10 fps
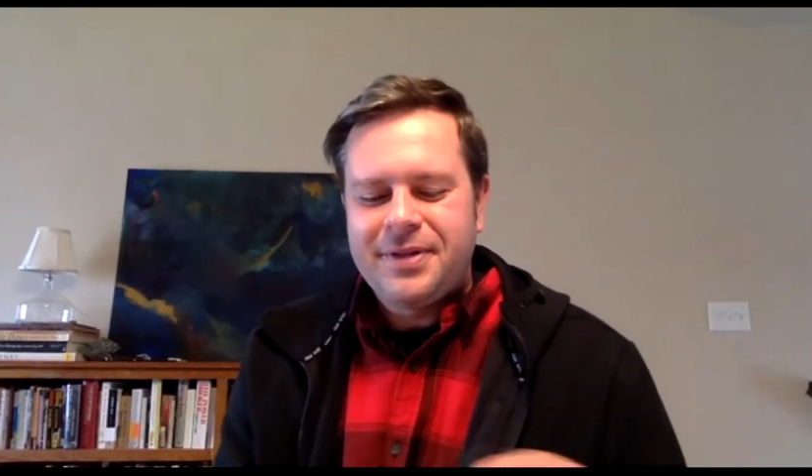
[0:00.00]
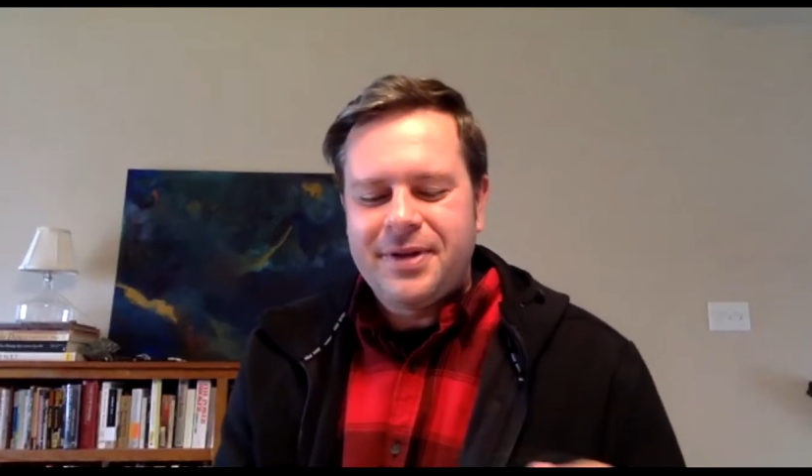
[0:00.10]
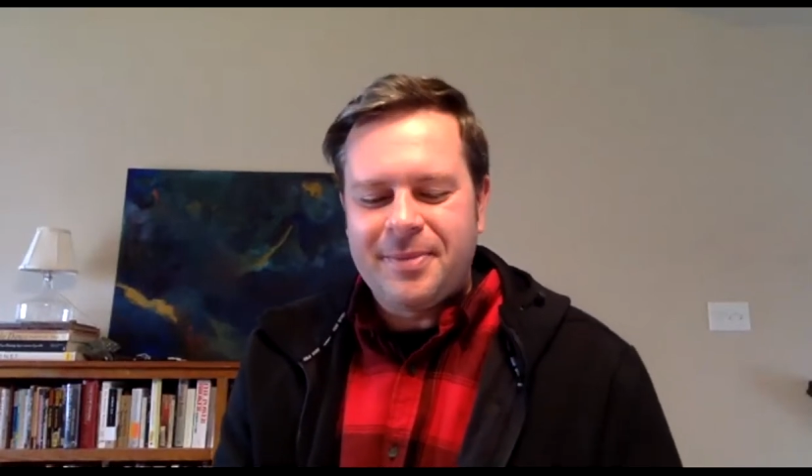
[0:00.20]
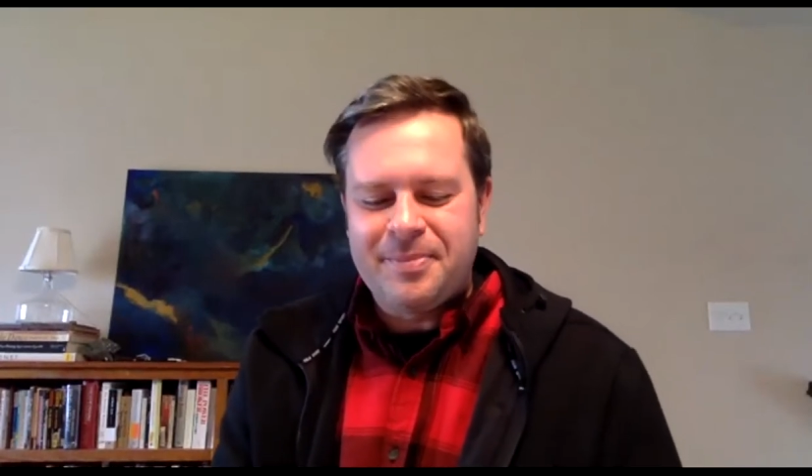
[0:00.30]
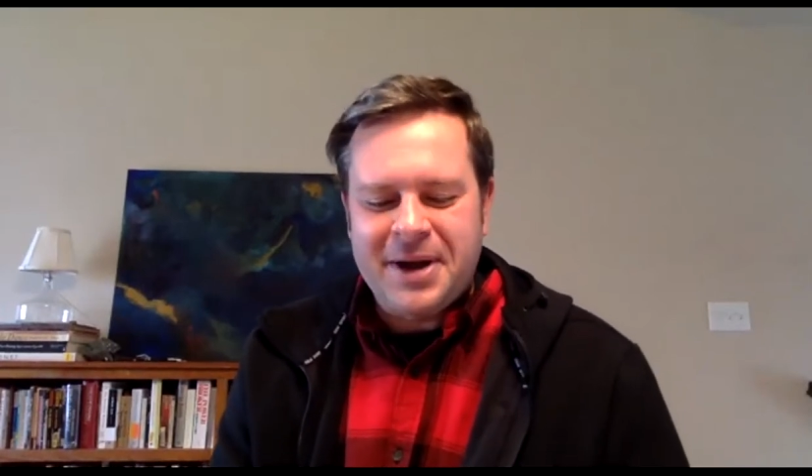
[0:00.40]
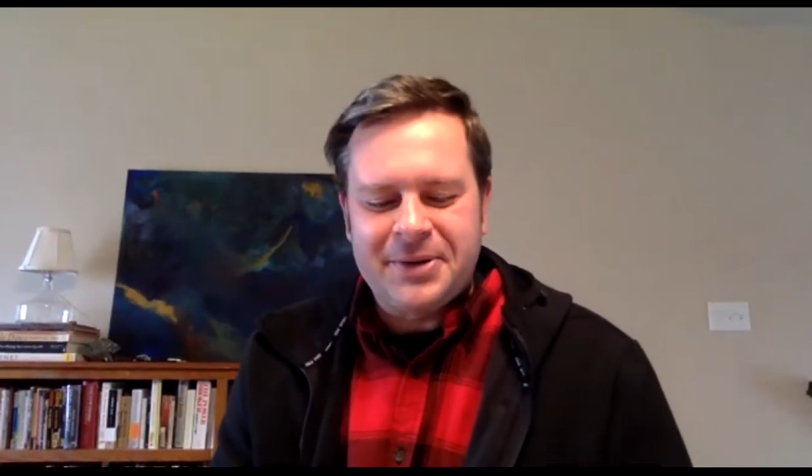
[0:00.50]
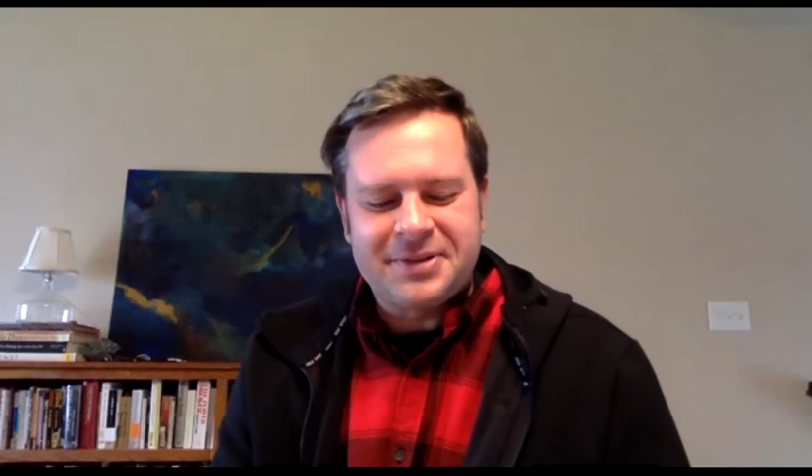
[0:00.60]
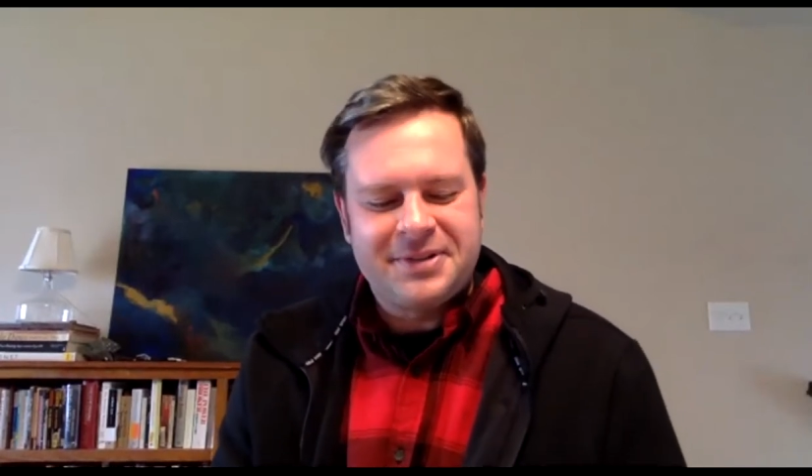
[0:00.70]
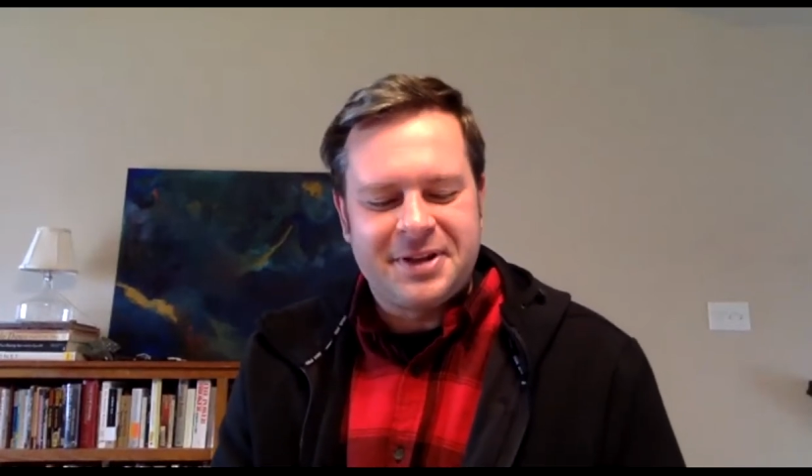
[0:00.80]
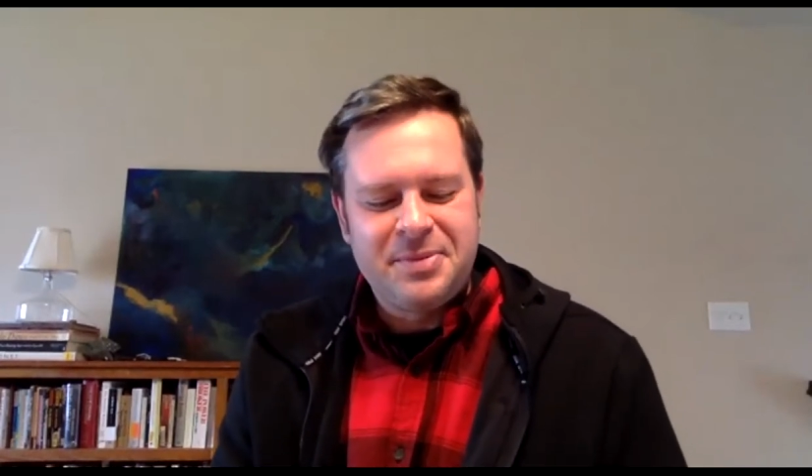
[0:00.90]

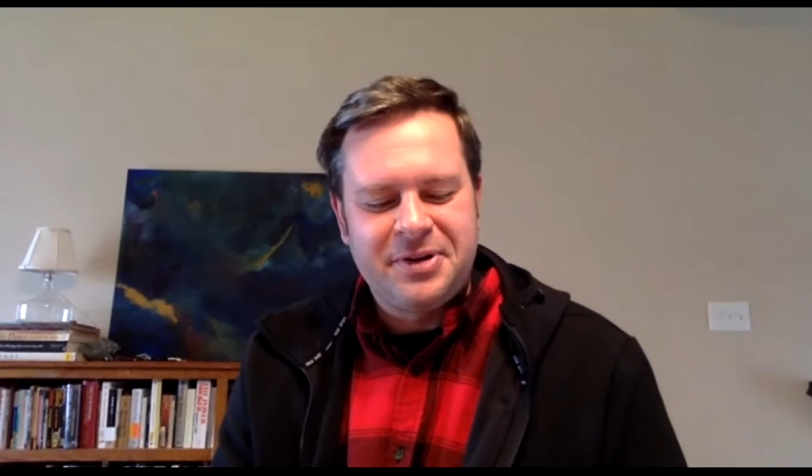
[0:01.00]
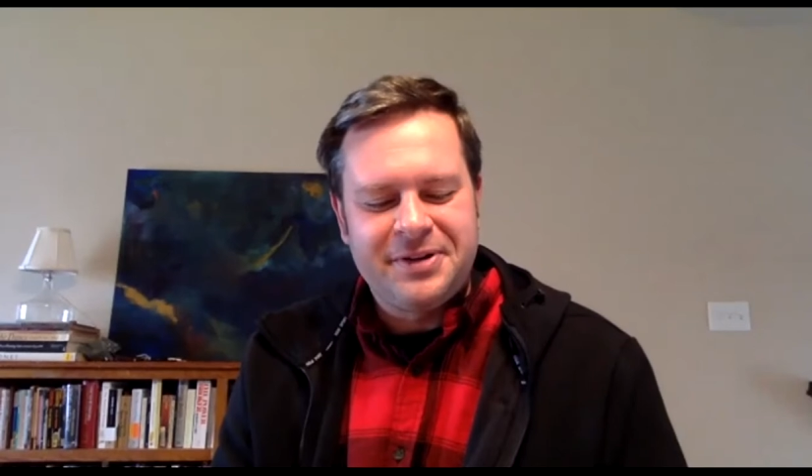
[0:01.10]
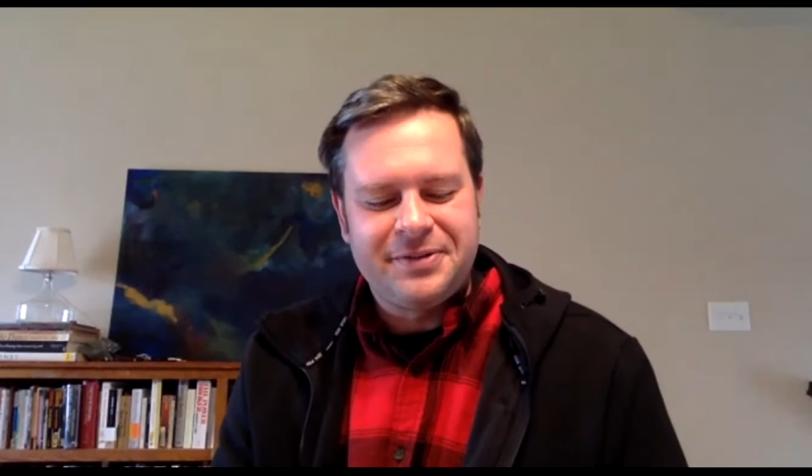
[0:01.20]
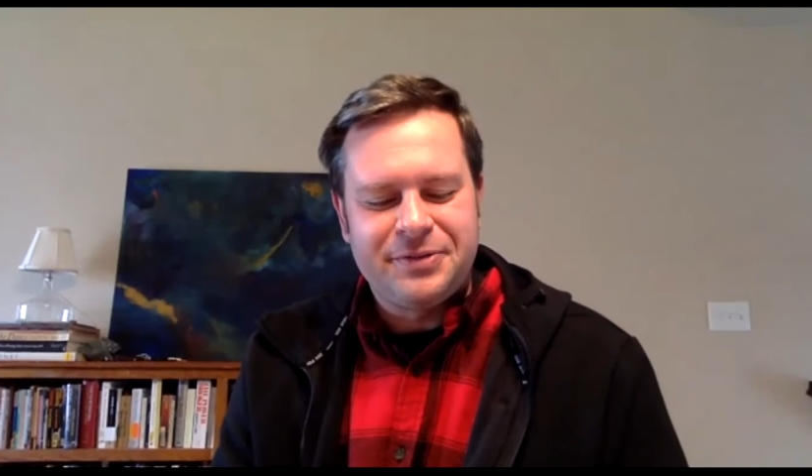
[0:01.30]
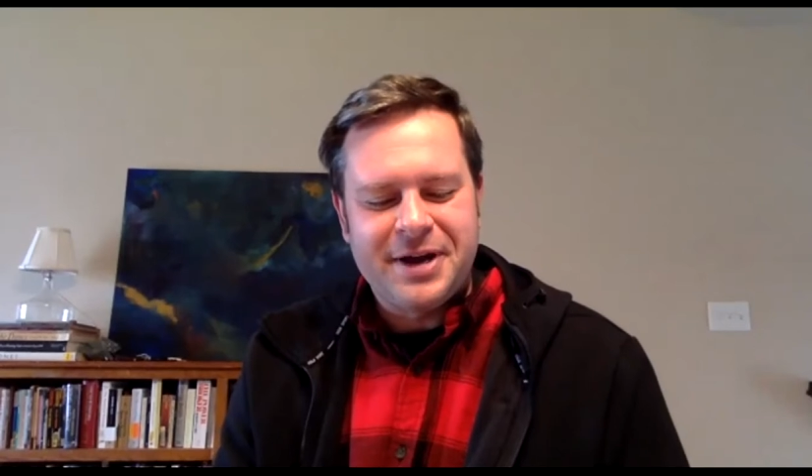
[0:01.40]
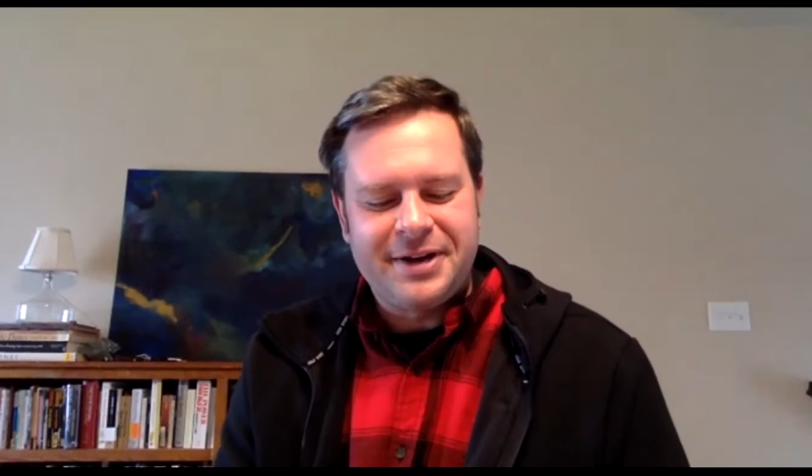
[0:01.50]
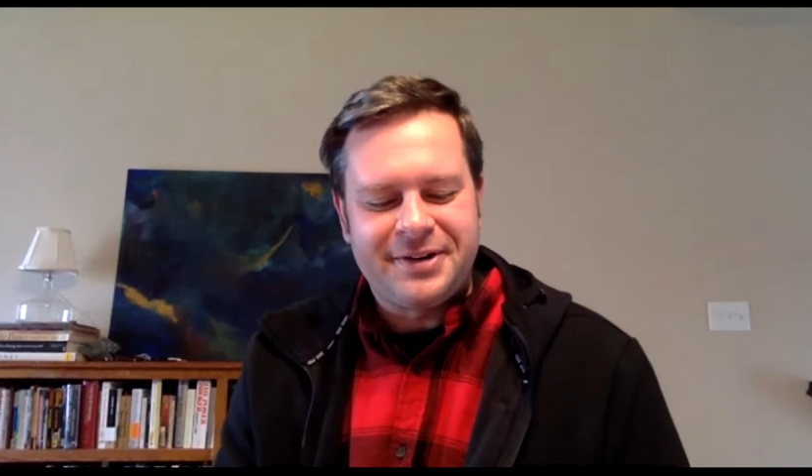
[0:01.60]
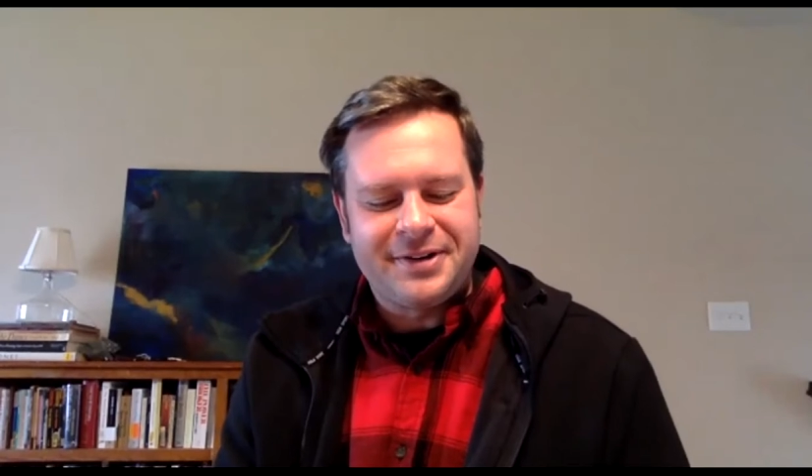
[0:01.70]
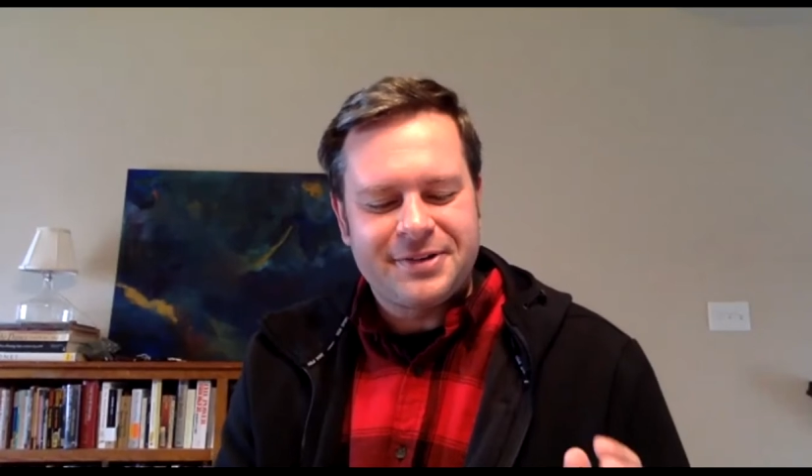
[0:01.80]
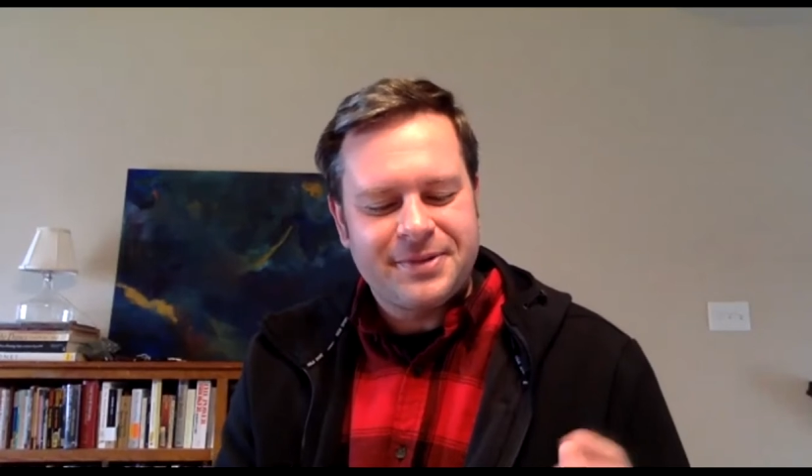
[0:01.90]
about the Community of
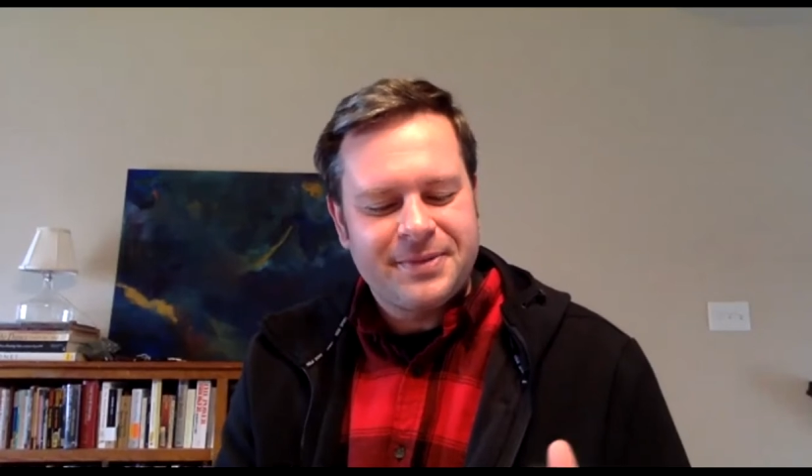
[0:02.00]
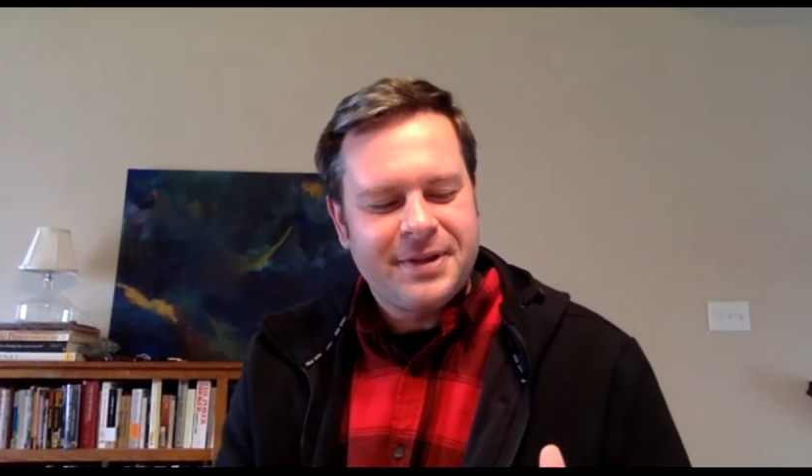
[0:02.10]
Writers.